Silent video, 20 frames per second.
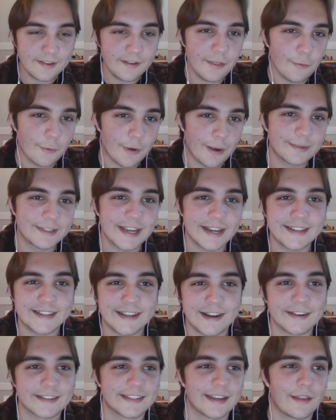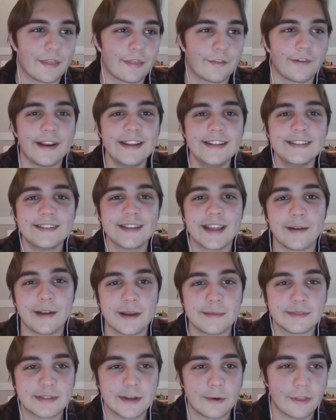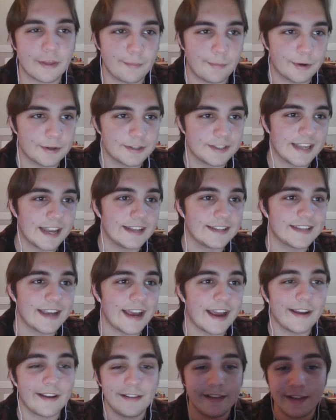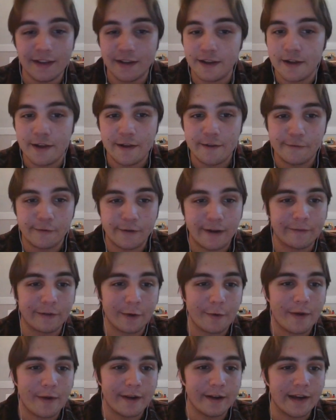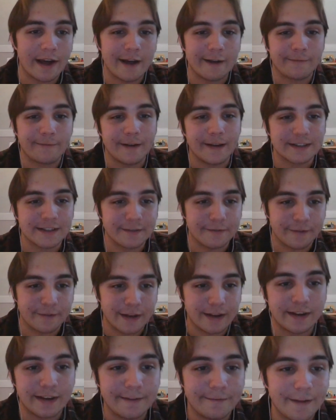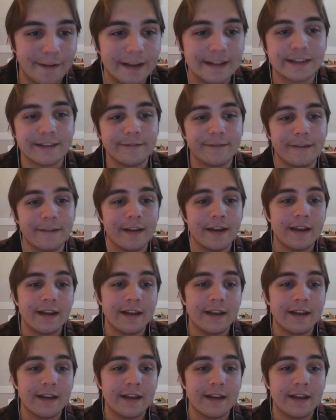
The website Dunks and Threes comes out with a percentile for everyone, offensive and defensive.